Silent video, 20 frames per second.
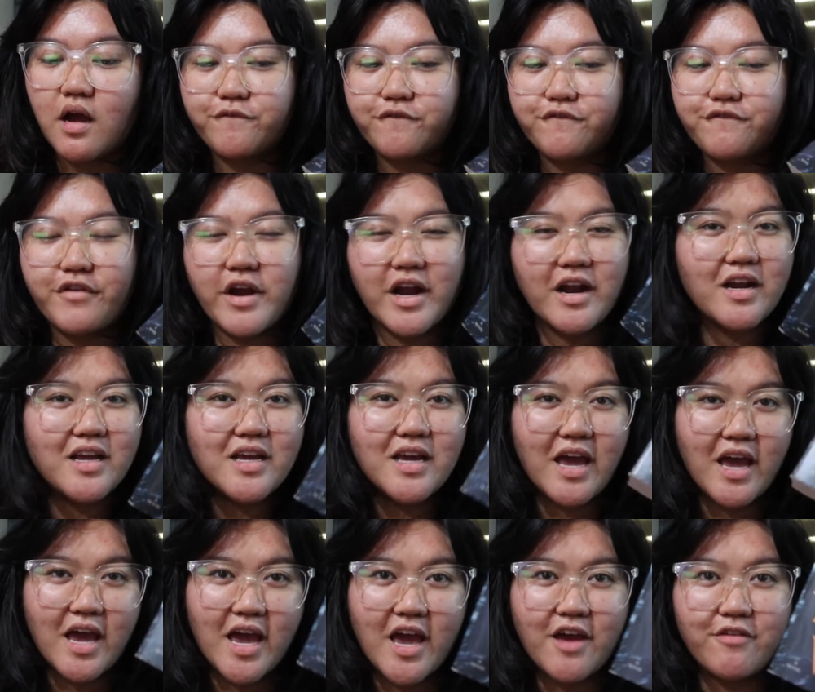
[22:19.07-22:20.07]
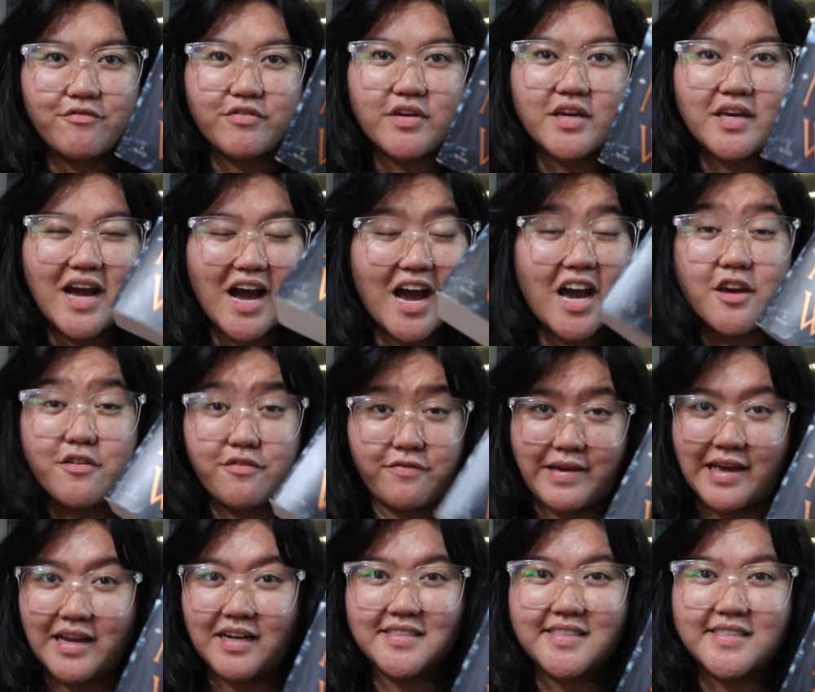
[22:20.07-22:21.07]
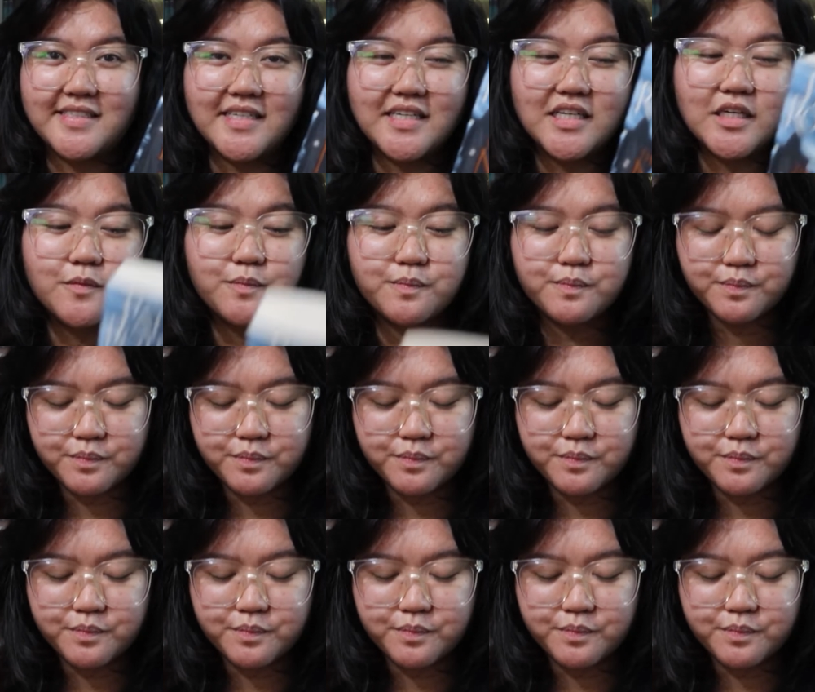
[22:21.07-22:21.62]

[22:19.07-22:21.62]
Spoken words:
very heavy high fantasy,